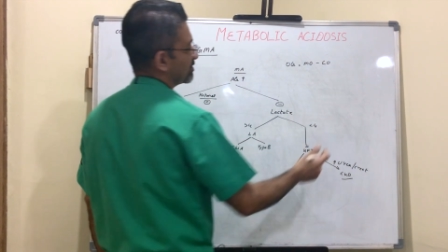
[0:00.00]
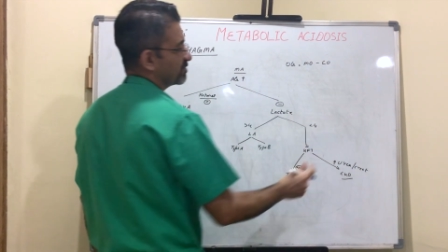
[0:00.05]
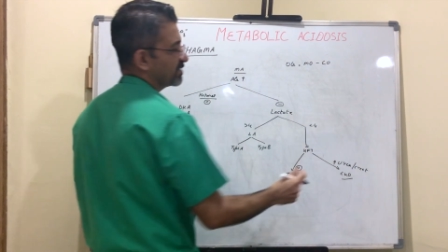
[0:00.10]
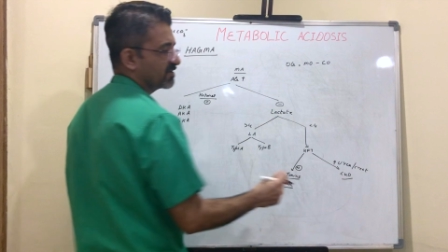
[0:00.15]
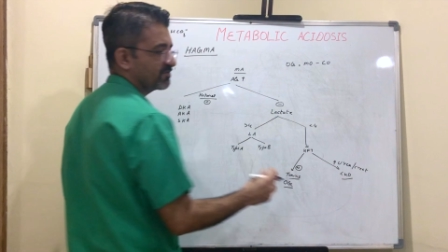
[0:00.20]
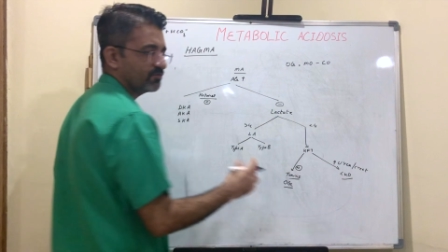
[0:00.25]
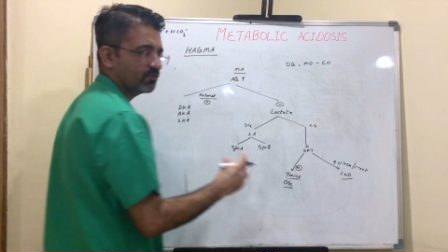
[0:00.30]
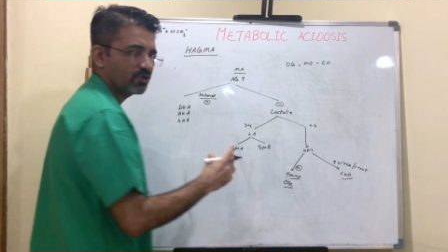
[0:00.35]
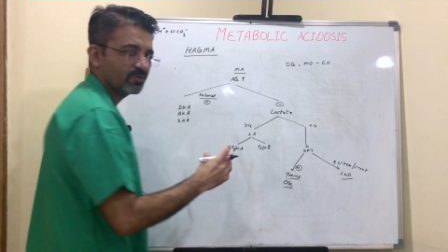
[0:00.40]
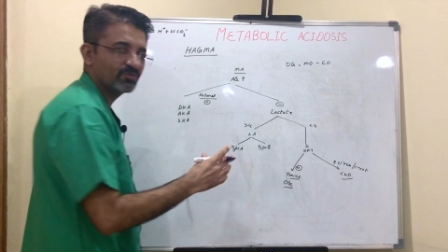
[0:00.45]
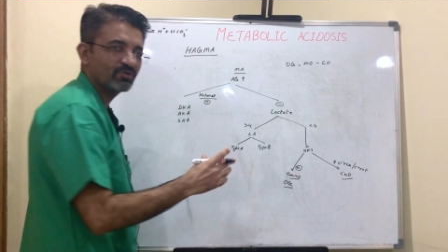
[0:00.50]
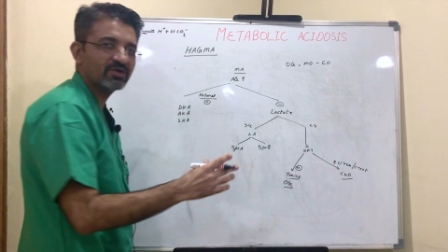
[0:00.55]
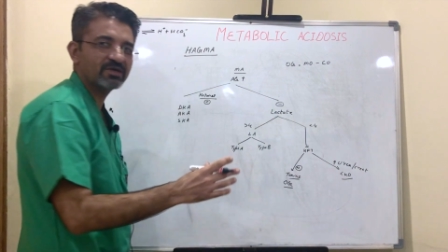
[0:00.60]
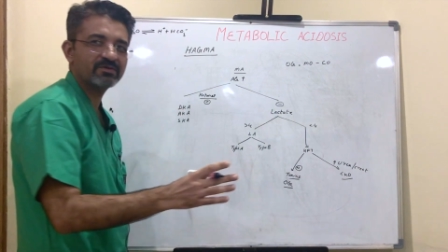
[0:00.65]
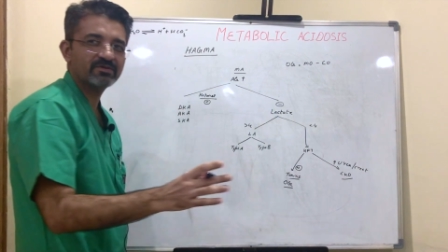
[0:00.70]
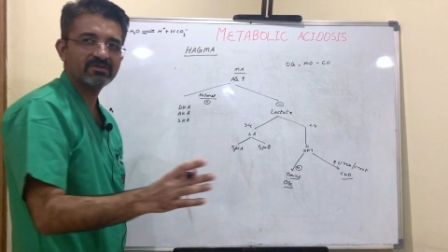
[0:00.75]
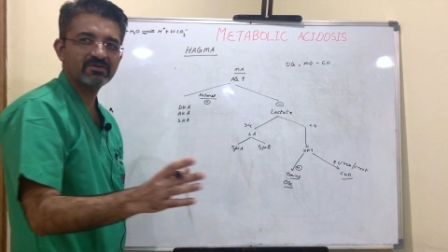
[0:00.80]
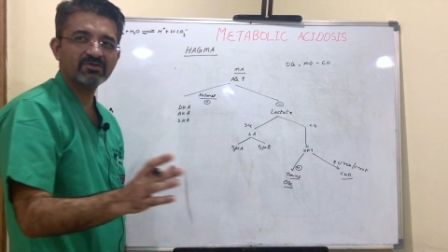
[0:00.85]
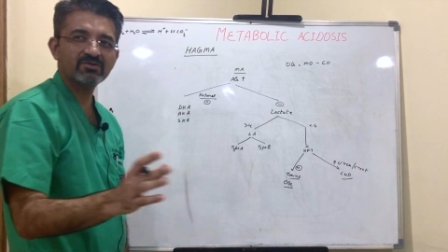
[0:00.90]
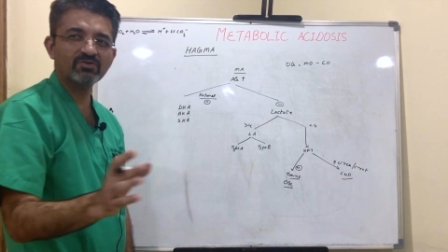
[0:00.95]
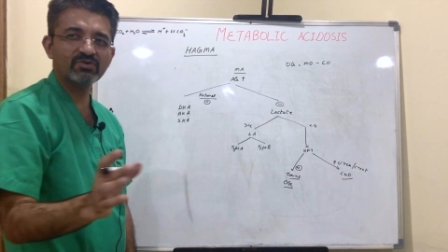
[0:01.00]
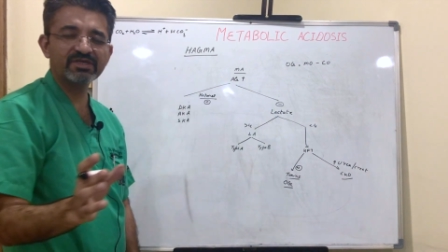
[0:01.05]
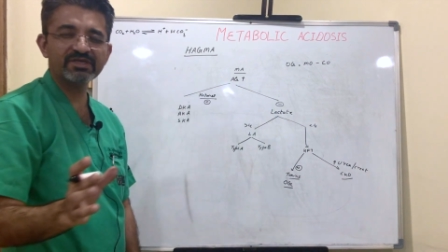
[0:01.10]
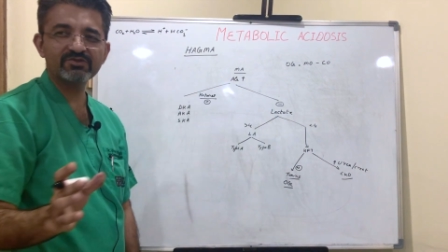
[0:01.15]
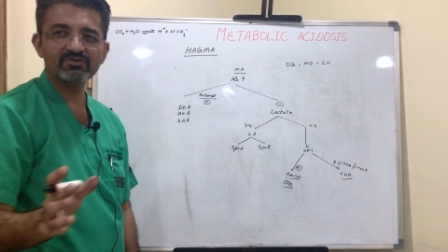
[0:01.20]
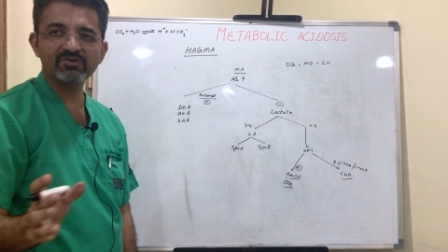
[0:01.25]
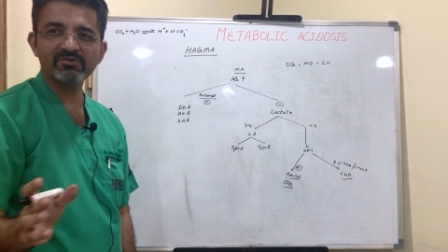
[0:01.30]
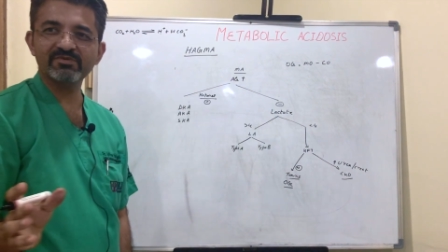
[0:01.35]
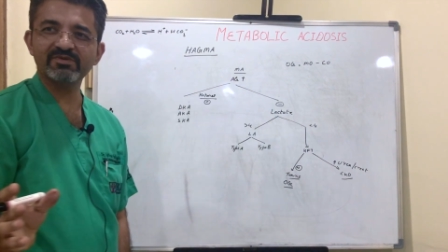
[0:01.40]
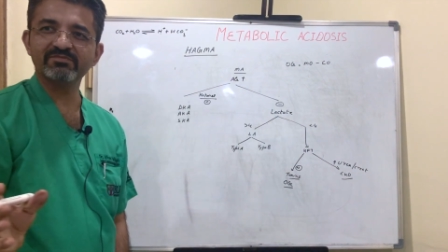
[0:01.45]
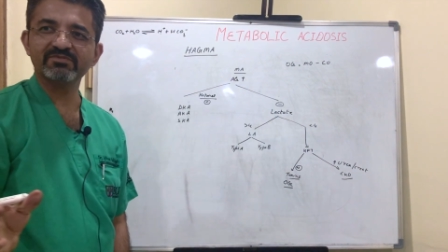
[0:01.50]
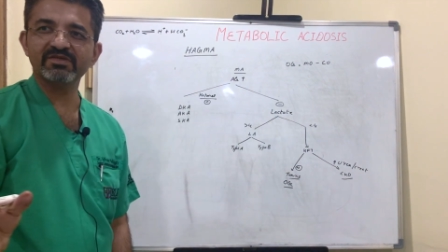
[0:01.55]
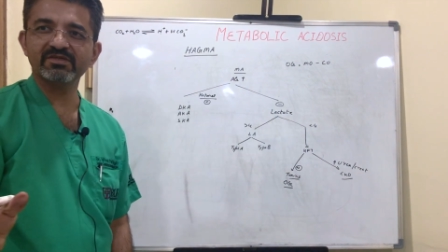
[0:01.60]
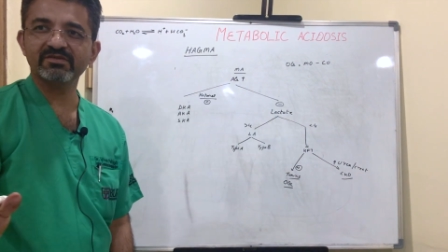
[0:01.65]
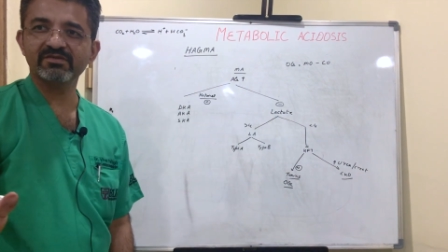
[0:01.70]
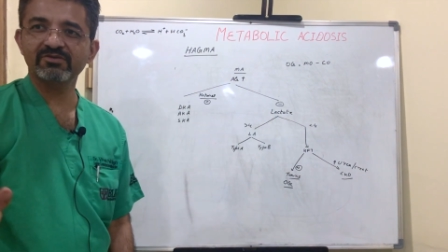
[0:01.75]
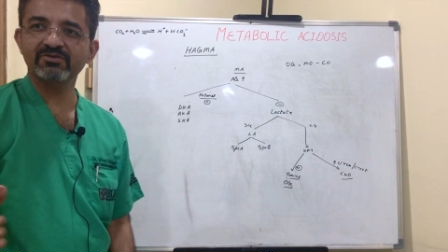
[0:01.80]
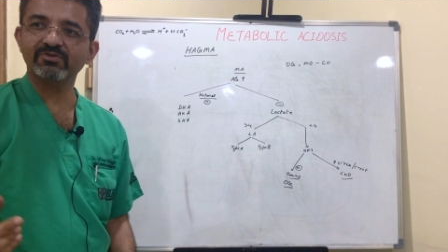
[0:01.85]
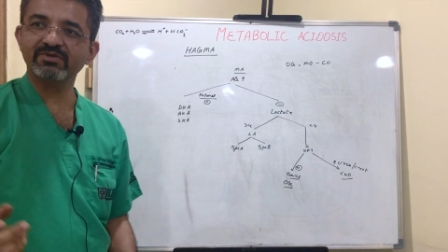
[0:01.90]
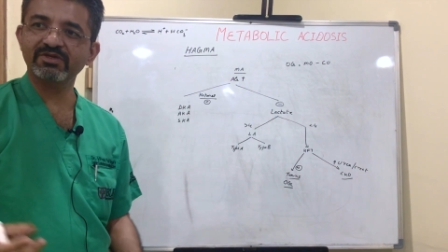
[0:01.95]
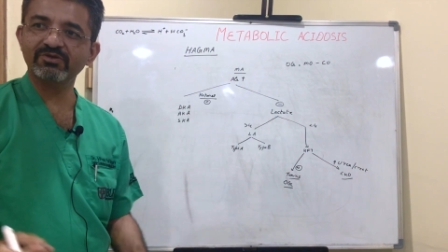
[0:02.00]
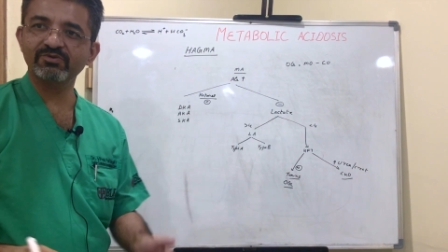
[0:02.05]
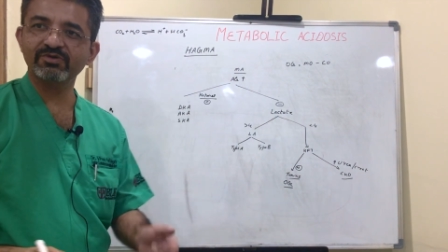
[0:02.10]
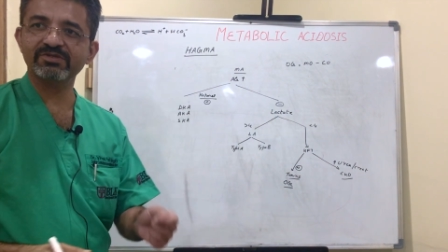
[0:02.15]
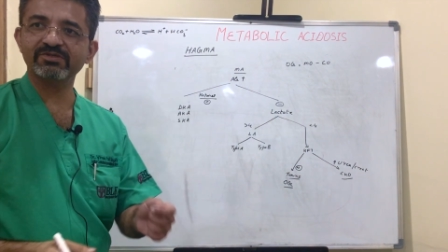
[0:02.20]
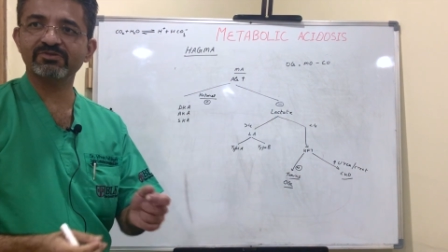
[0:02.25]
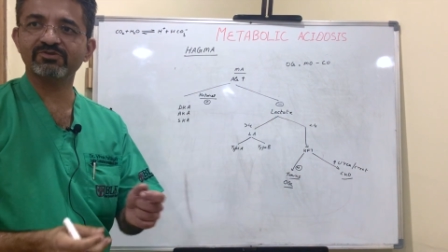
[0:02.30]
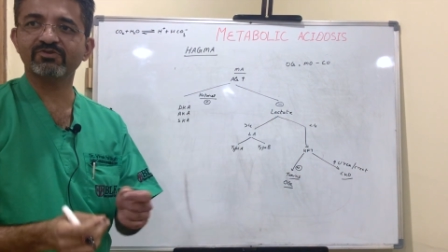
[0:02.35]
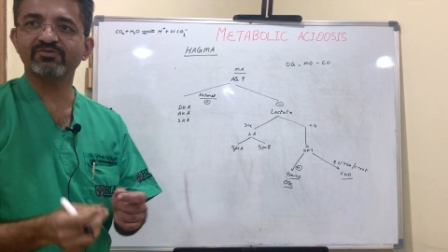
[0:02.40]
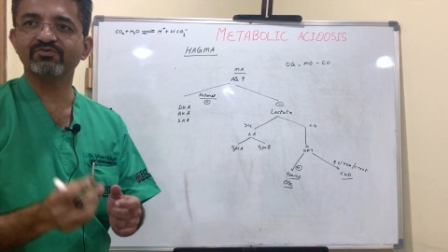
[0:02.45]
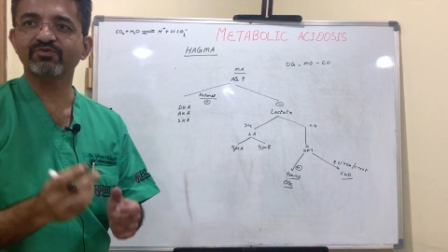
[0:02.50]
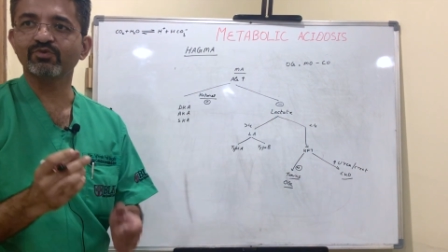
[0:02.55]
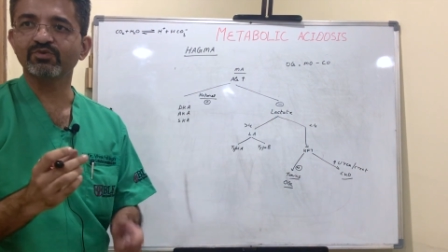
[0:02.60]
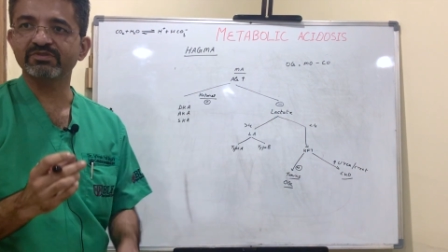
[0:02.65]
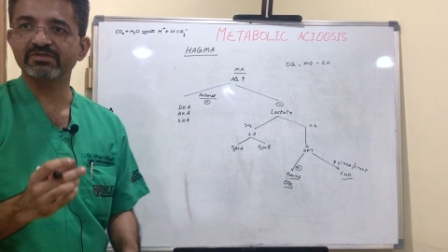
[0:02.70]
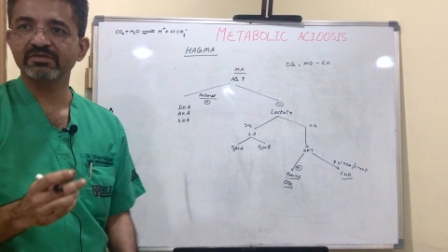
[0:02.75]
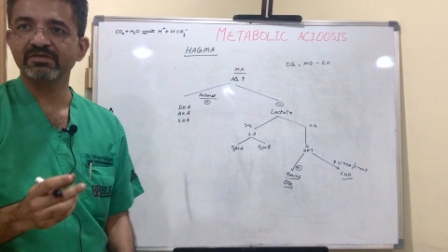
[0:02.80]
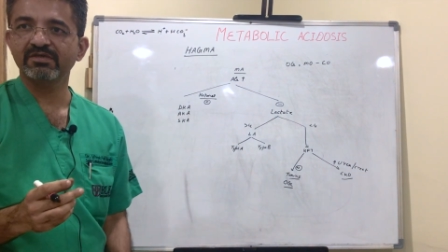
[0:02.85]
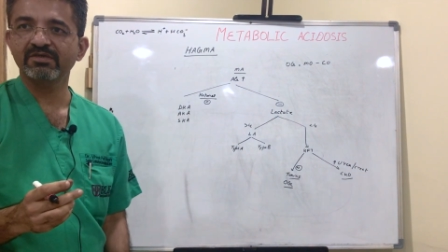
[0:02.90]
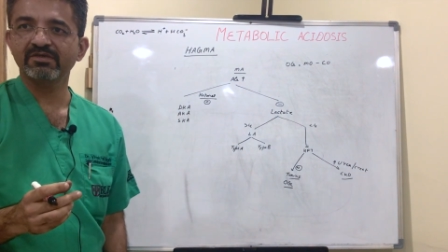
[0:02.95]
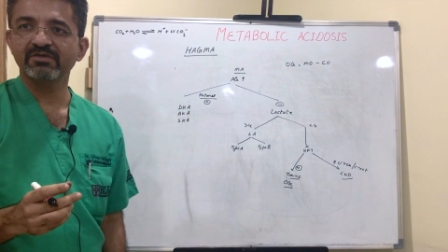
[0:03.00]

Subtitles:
big formula, no need to remember, you can do it on your phones.